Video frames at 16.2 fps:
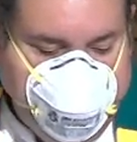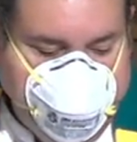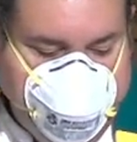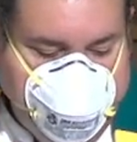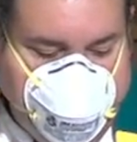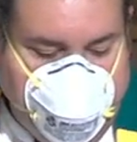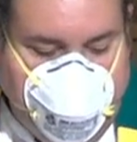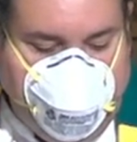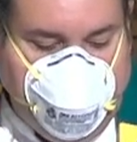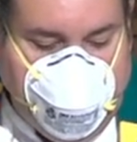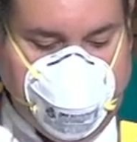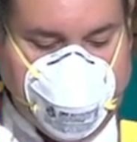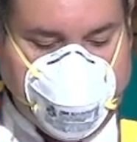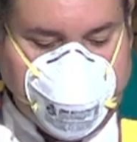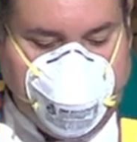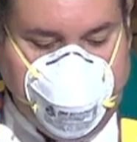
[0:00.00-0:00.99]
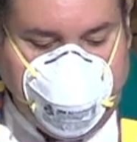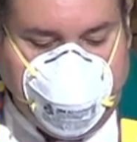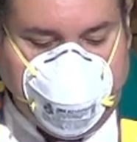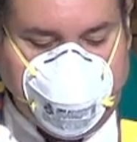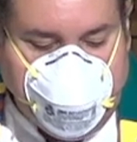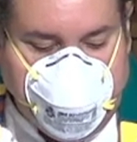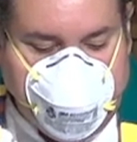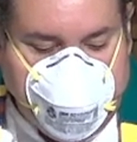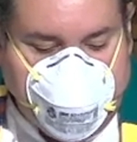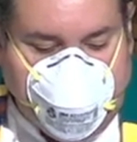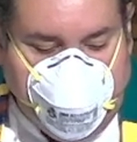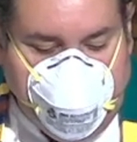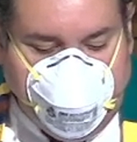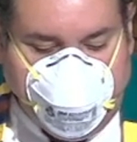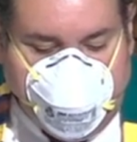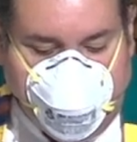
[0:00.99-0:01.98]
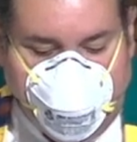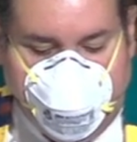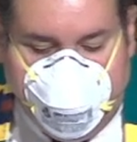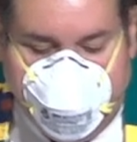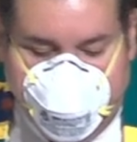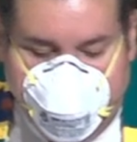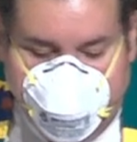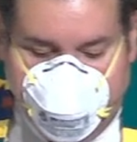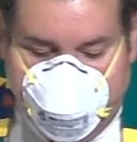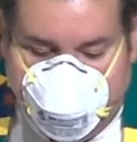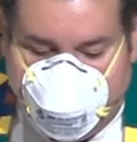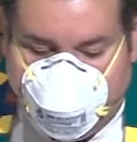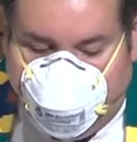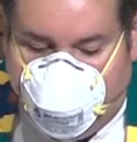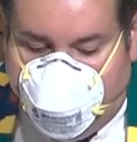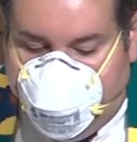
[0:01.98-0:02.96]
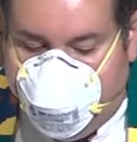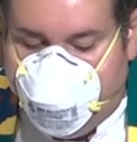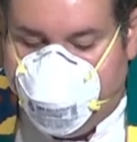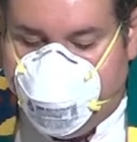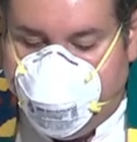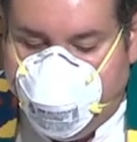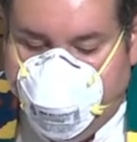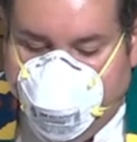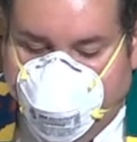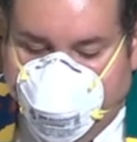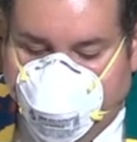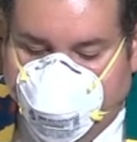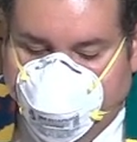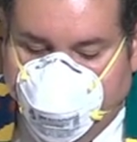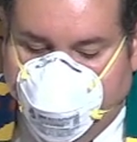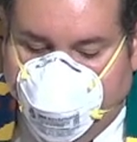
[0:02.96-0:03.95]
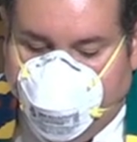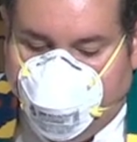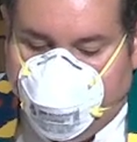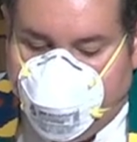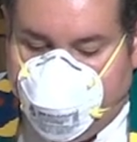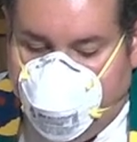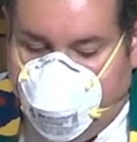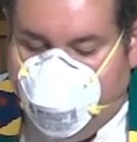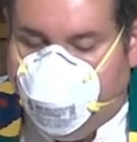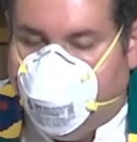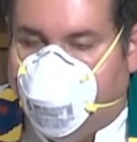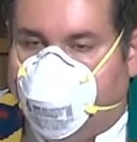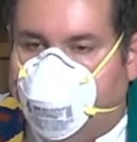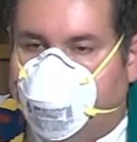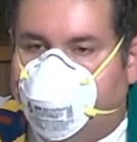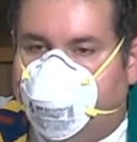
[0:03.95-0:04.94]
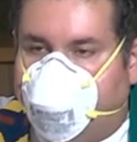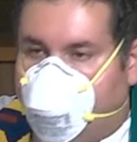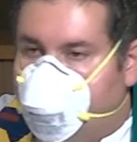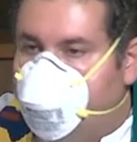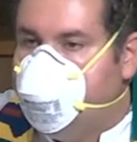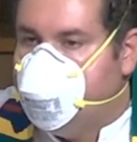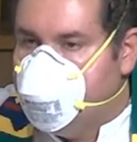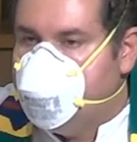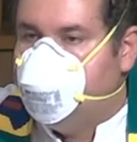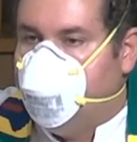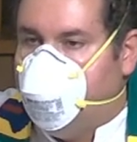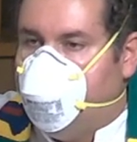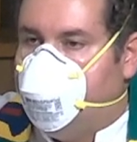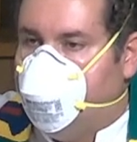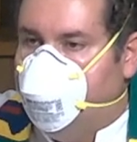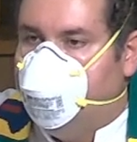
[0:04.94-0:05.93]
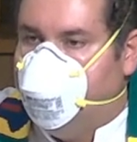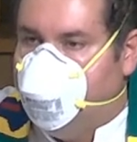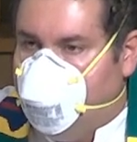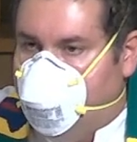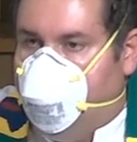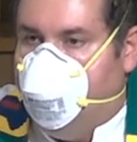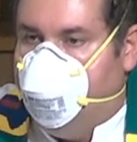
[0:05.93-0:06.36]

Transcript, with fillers: helping us recognize our ongoing need and dependence on our Savior, guiding us back on the path.